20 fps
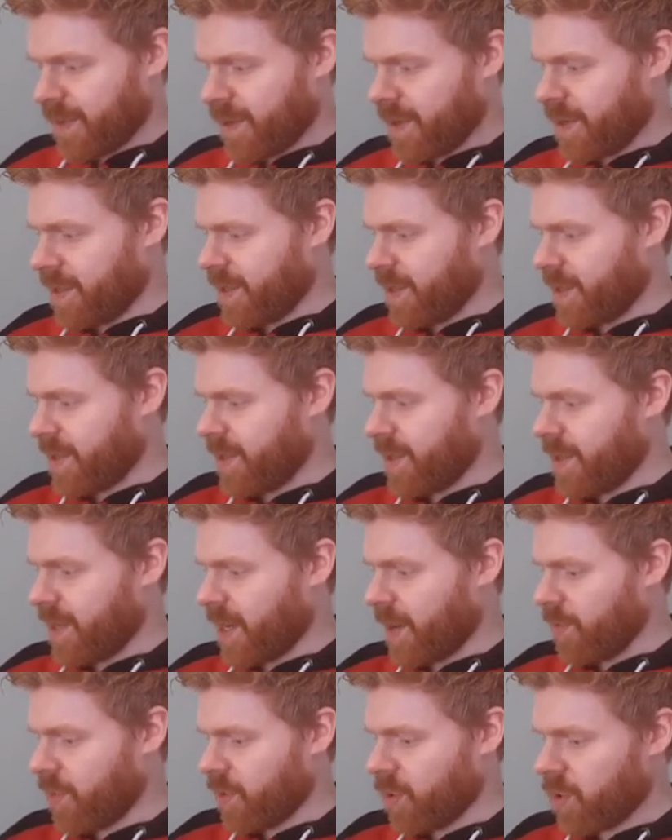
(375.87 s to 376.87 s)
And then,
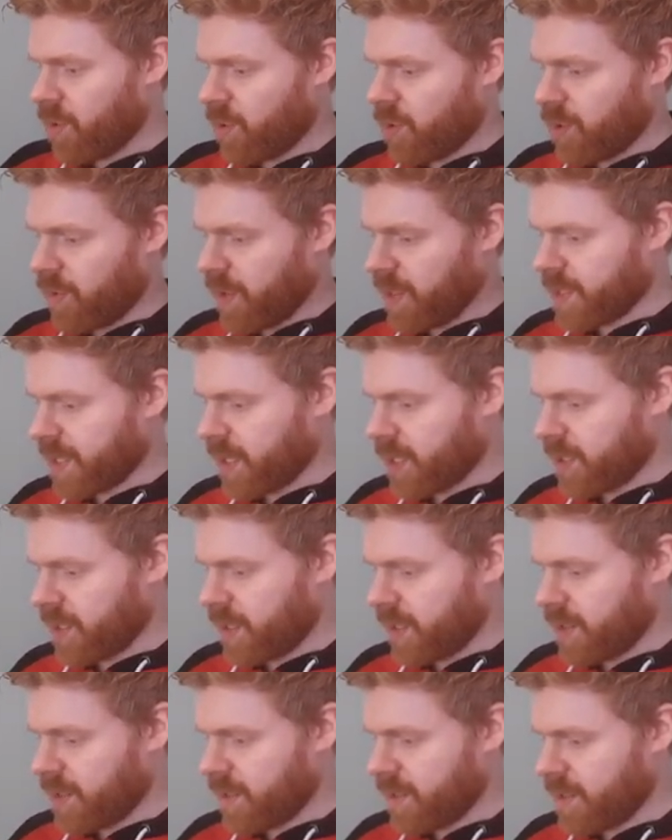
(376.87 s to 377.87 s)
yeah, I'm not sure there is,
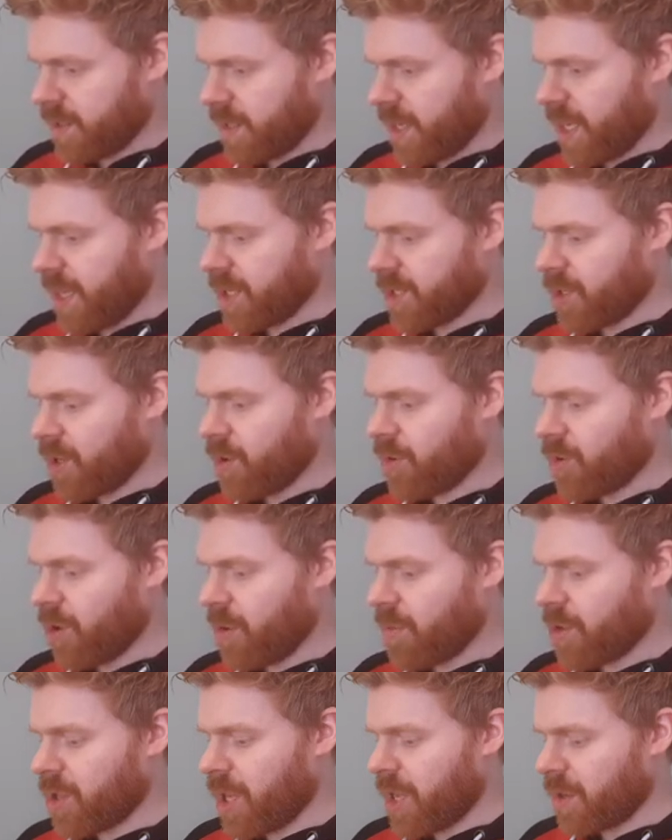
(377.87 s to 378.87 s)
actually. Yeah, there's no
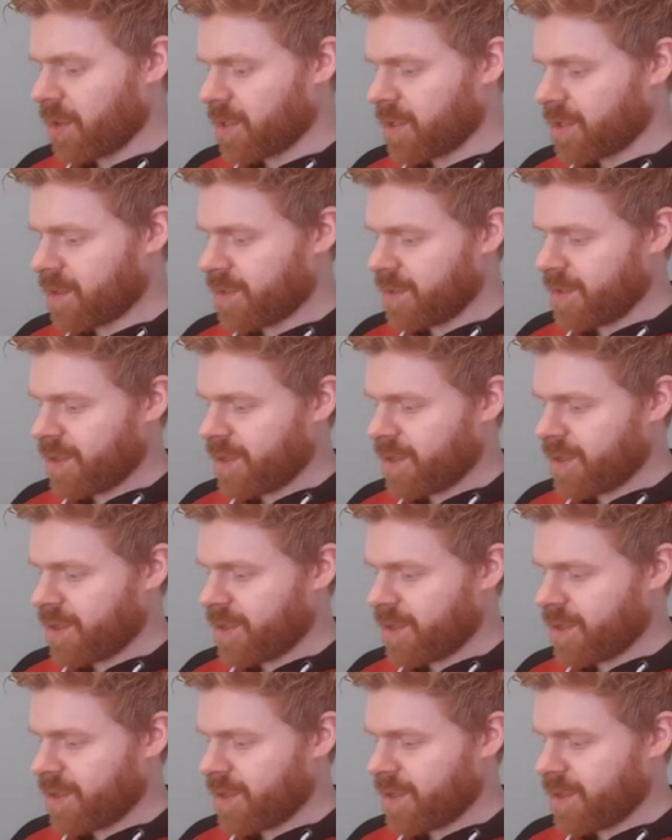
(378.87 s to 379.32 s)
Chrome Shield.